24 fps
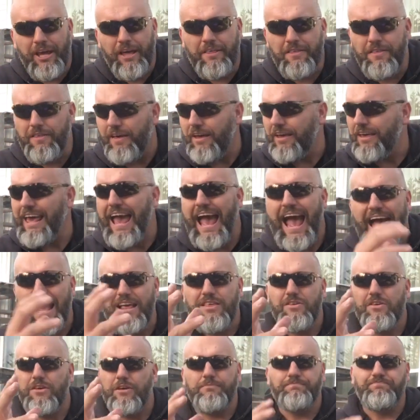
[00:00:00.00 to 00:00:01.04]
has a
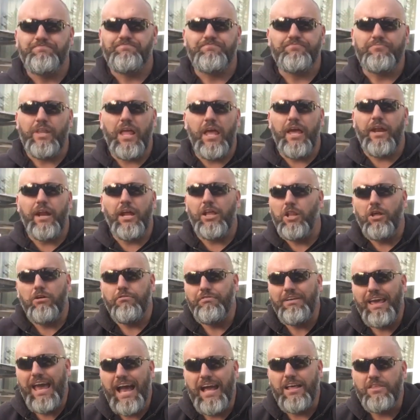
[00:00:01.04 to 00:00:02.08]
cask, and I
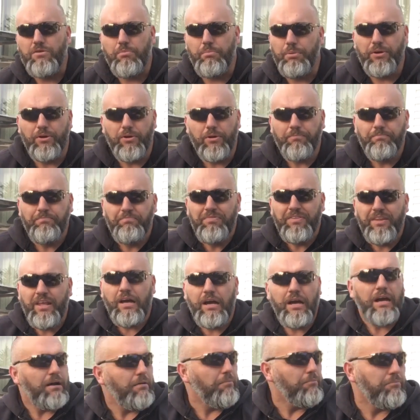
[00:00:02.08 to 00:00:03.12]
love cask beer.
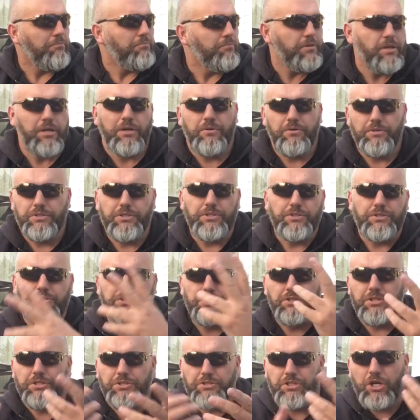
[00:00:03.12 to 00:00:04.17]
You know,
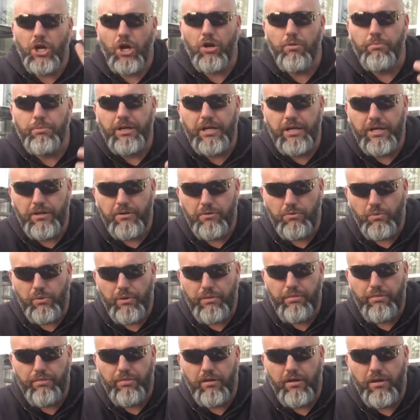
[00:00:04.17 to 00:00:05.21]
it's carbonated
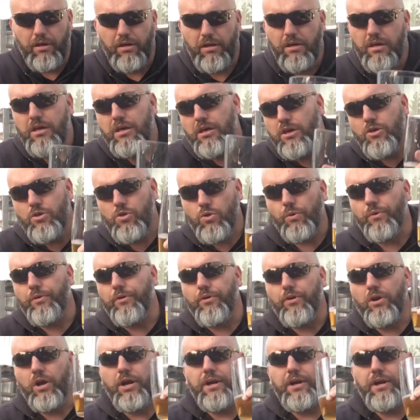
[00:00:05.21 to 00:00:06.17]
with sugar,